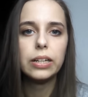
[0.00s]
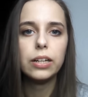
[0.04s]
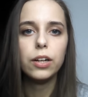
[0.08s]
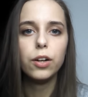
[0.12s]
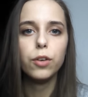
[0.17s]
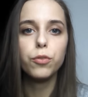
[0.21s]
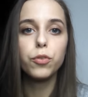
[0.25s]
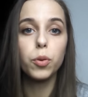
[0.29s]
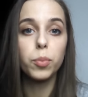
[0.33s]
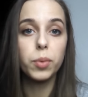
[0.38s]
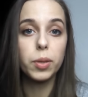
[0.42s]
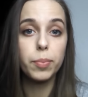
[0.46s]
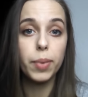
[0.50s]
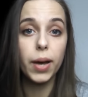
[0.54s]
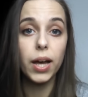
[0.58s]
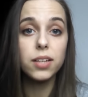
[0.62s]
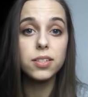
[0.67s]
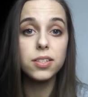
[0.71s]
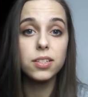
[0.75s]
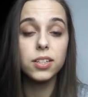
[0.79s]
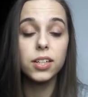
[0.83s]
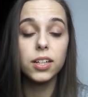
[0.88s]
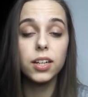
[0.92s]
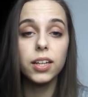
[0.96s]
For me
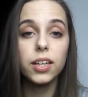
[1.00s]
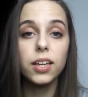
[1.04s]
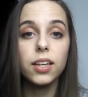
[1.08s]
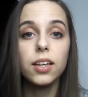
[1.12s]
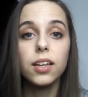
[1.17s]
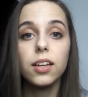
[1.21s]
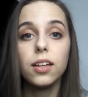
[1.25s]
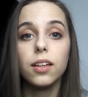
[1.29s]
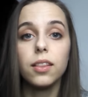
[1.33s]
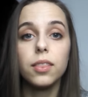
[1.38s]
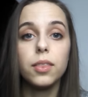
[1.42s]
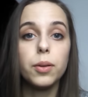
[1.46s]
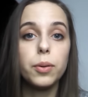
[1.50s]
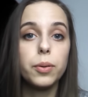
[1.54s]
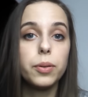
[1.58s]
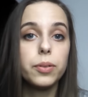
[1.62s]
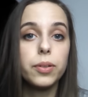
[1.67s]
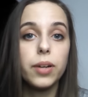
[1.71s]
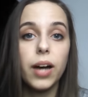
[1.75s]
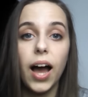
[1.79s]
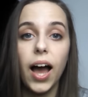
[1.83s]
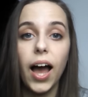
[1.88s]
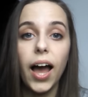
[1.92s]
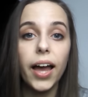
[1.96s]
personally, the
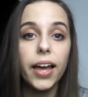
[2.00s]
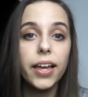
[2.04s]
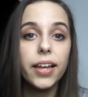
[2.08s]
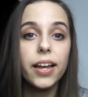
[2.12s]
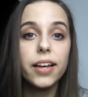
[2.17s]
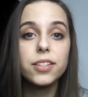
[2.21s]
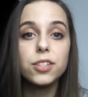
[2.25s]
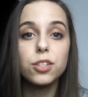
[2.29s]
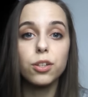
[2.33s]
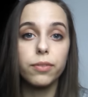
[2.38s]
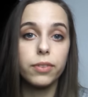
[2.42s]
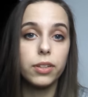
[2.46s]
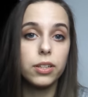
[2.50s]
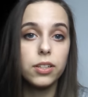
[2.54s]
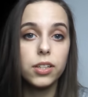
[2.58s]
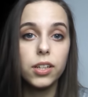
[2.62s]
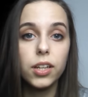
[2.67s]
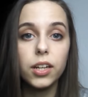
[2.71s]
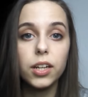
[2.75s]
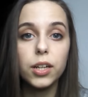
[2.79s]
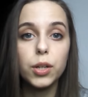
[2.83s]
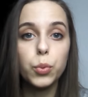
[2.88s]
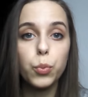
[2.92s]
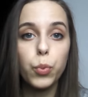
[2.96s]
highlights of the
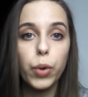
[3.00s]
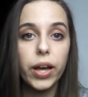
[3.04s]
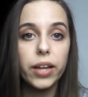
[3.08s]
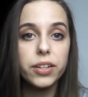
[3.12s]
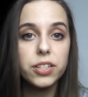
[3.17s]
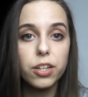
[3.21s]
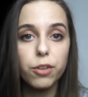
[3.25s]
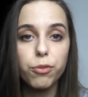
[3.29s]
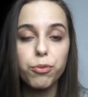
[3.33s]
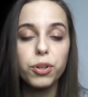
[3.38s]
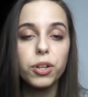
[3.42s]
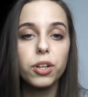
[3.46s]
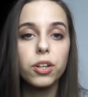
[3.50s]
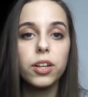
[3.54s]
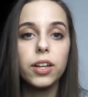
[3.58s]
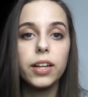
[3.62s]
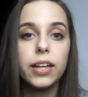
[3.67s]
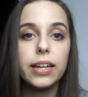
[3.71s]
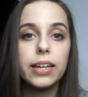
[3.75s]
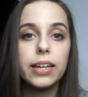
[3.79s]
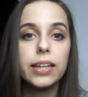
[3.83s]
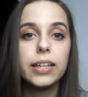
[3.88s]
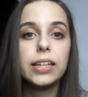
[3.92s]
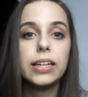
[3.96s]
year were
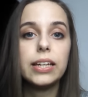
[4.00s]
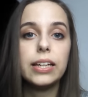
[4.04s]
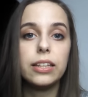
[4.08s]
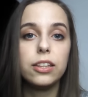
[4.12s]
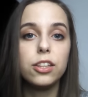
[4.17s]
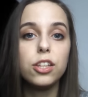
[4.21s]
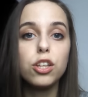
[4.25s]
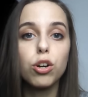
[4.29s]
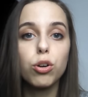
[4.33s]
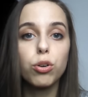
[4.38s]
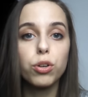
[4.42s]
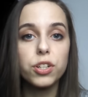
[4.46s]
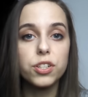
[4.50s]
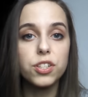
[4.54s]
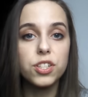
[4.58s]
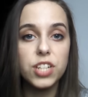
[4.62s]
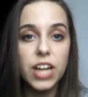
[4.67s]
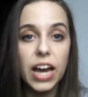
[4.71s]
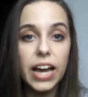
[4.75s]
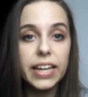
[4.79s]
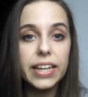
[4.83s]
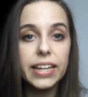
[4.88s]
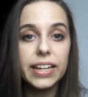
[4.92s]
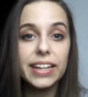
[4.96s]
definitely the
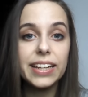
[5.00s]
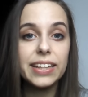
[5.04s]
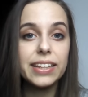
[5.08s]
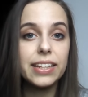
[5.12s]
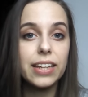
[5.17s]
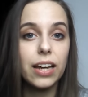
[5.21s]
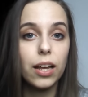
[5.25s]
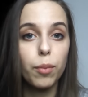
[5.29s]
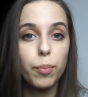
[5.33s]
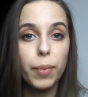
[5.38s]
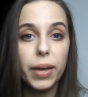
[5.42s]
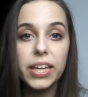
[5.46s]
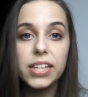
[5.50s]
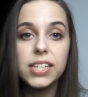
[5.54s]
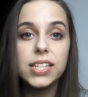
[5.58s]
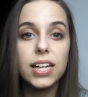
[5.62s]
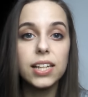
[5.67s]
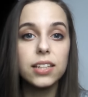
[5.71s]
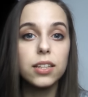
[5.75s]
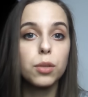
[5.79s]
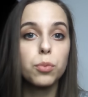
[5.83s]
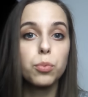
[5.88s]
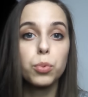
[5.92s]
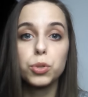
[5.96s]
Orestia at the Almeida,
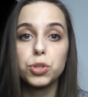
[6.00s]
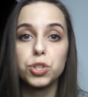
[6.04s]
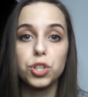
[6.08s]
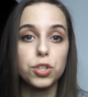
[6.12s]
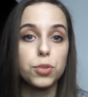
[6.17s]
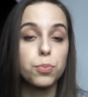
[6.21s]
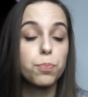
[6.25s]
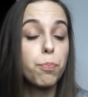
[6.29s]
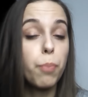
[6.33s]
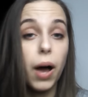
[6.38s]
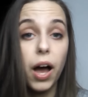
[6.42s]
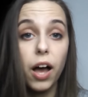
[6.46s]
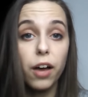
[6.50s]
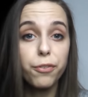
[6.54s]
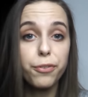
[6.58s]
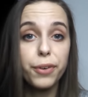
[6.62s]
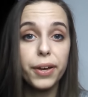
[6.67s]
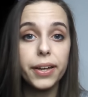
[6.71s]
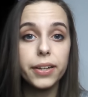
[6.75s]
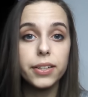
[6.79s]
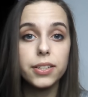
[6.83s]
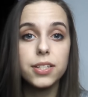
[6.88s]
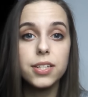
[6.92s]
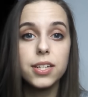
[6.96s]
that was just
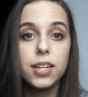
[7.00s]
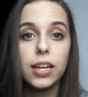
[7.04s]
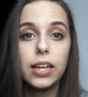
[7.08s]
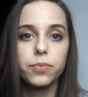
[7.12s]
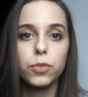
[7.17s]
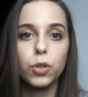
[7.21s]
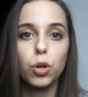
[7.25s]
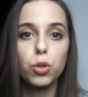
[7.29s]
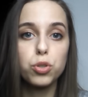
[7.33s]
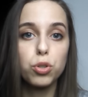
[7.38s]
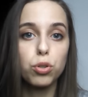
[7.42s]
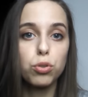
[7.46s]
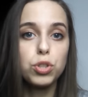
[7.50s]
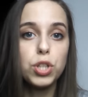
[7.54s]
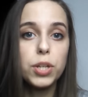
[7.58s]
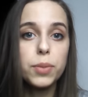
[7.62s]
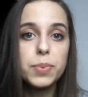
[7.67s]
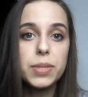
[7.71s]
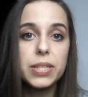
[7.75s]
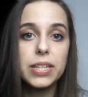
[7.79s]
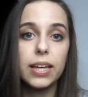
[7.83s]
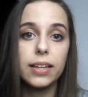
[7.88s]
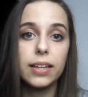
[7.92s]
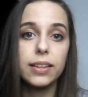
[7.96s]
perfect. Also
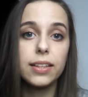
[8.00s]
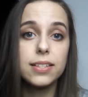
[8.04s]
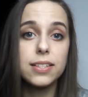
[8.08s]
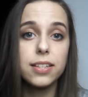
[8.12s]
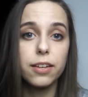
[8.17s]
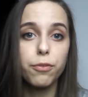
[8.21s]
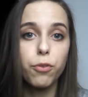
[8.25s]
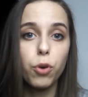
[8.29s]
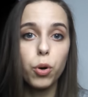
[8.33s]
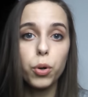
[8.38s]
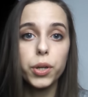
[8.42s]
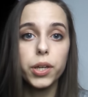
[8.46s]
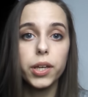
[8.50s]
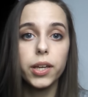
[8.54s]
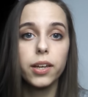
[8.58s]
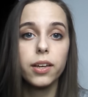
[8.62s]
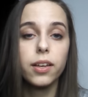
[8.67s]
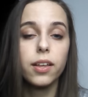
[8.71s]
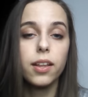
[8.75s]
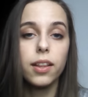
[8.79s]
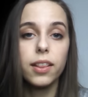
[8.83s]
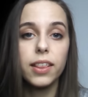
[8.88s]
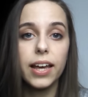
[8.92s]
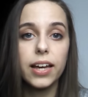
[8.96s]
Gypsy at the Savoy,
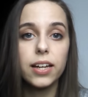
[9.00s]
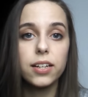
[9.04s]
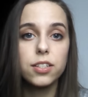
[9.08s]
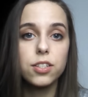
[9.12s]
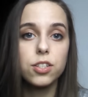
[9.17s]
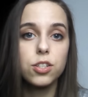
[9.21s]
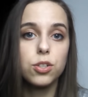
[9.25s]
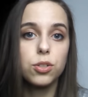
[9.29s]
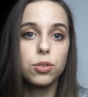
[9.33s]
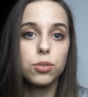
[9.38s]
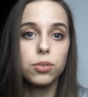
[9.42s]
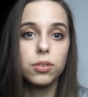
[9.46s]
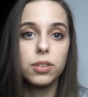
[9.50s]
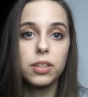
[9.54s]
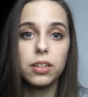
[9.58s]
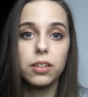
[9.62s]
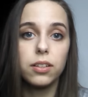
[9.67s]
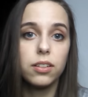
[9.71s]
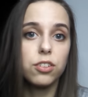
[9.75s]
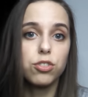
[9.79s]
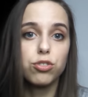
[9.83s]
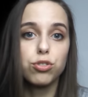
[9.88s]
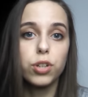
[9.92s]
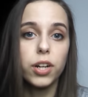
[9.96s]
thanks to the
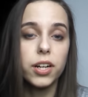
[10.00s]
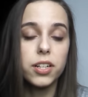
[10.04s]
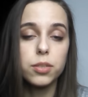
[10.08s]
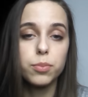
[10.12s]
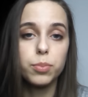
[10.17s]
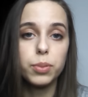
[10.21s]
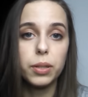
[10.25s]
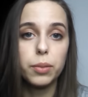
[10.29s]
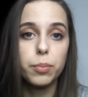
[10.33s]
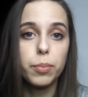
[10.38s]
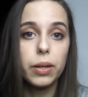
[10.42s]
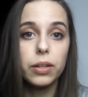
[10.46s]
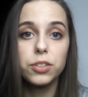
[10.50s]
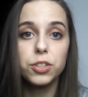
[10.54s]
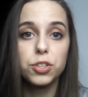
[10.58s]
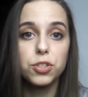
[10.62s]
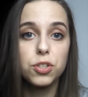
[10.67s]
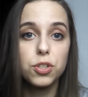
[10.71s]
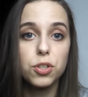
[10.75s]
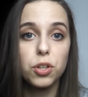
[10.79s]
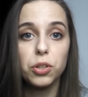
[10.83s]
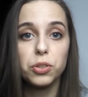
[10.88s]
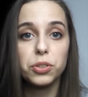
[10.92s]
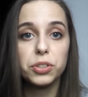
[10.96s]
incredible Imelda
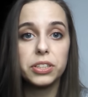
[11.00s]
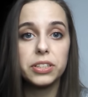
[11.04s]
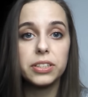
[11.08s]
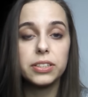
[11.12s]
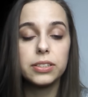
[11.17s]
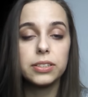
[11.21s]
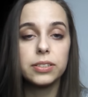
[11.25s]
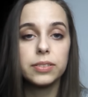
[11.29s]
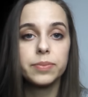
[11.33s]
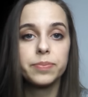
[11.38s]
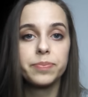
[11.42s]
Staunton.